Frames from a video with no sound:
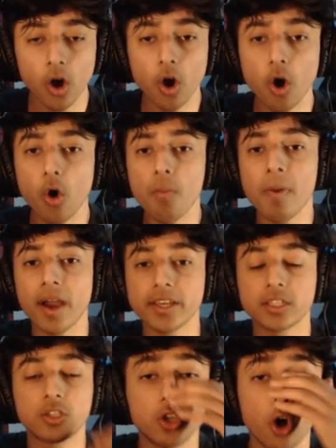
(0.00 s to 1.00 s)
Oh my
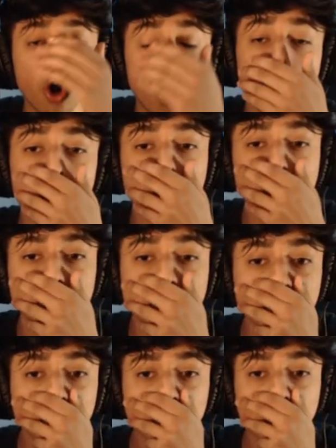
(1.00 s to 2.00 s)
god!
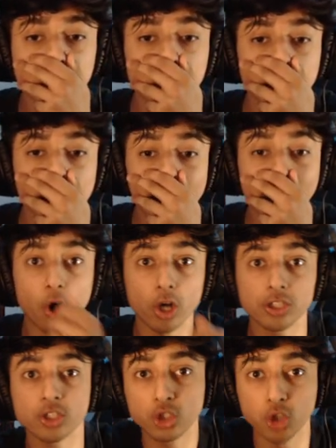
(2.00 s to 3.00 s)
I got
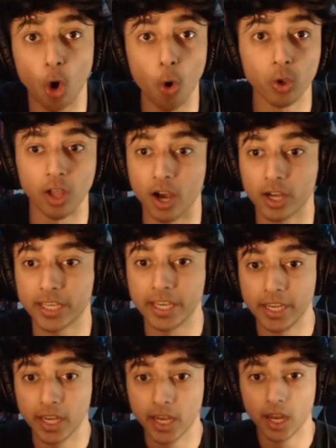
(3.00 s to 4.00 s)
so
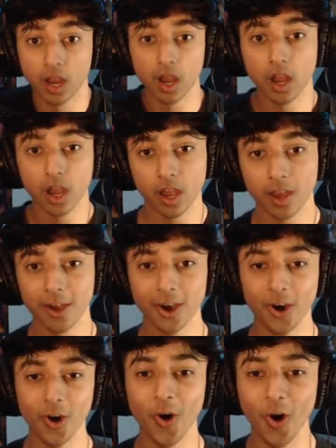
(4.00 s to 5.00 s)
lucky!
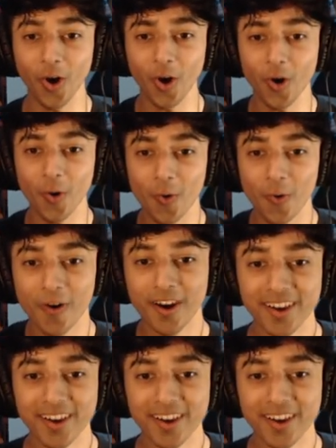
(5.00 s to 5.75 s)
Oh!